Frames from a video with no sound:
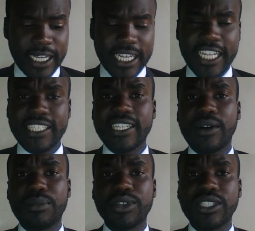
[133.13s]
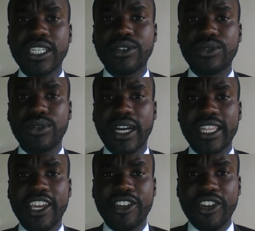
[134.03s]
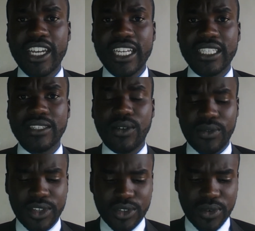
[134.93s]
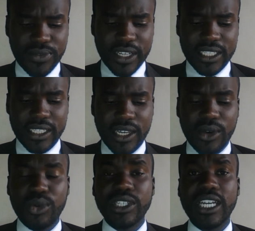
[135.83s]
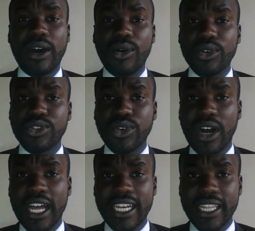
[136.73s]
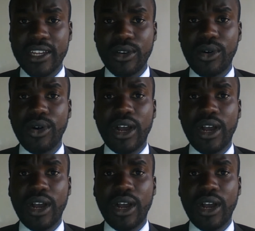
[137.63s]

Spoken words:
Let's now proceed to look at the ingredients of this offense, which are also under the law.